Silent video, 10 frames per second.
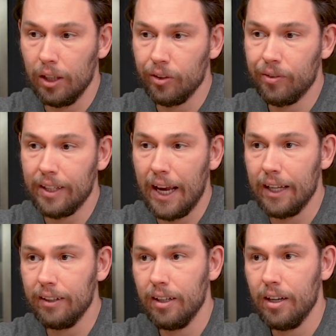
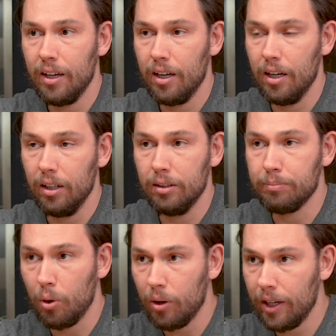understand the
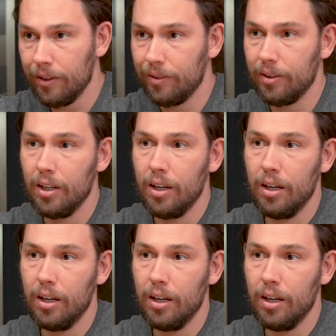progress,